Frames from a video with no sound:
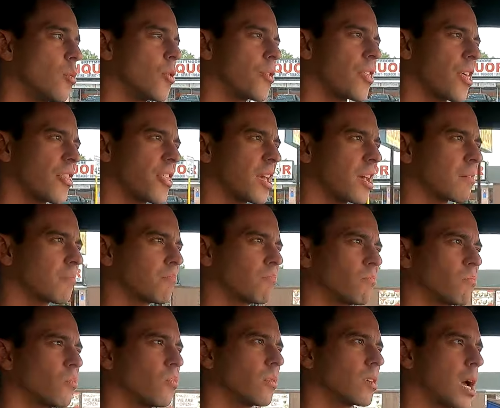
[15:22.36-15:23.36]
with, I think, a
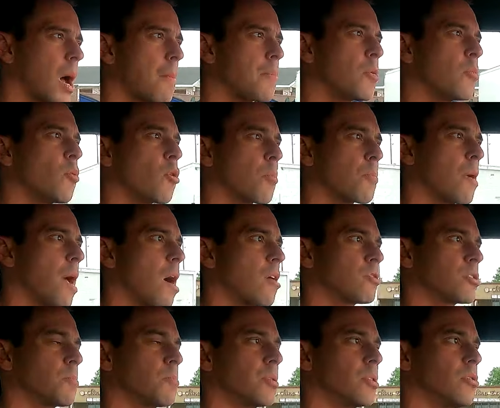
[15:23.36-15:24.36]
couple more
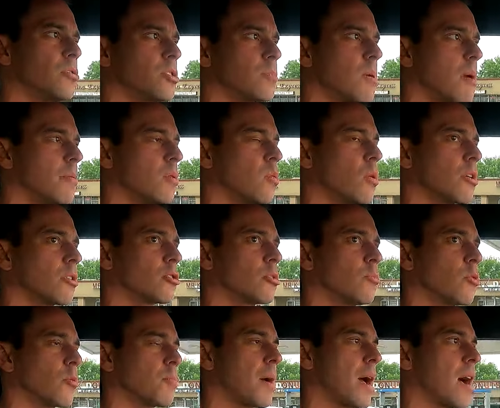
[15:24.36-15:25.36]
pounds of boost, maybe 1 or
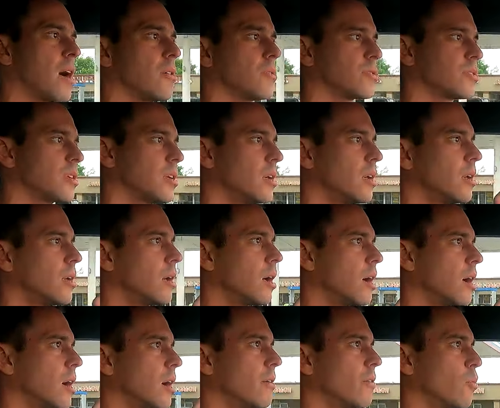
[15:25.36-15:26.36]
2 more pounds,
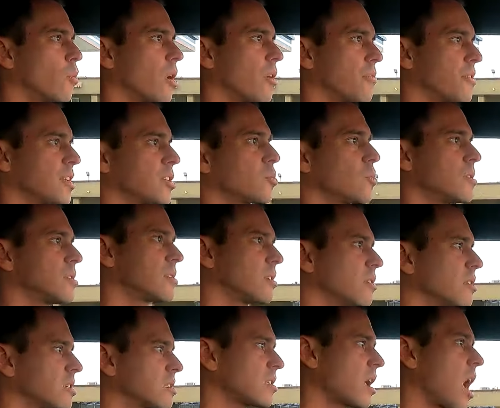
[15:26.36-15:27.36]
where this one's
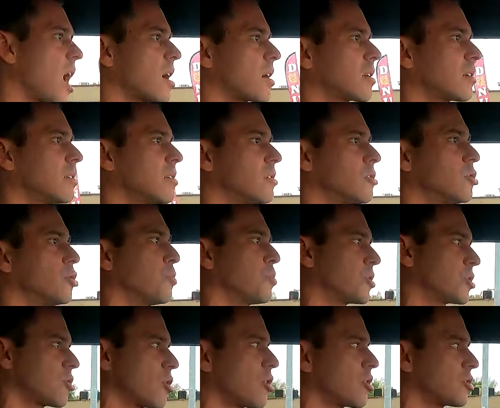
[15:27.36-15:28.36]
still a stock
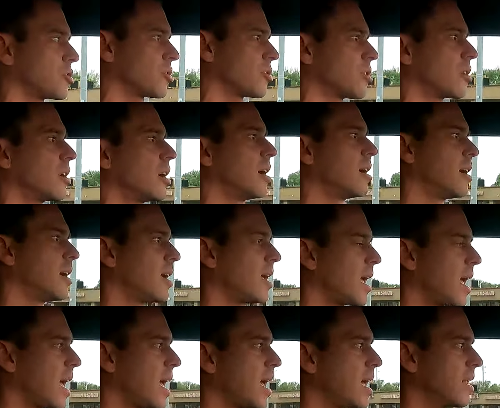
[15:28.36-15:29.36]
supercharger.
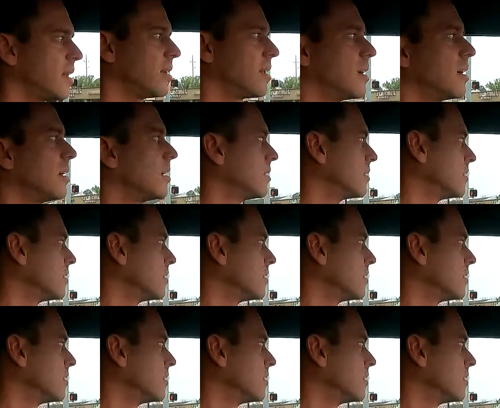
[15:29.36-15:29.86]
And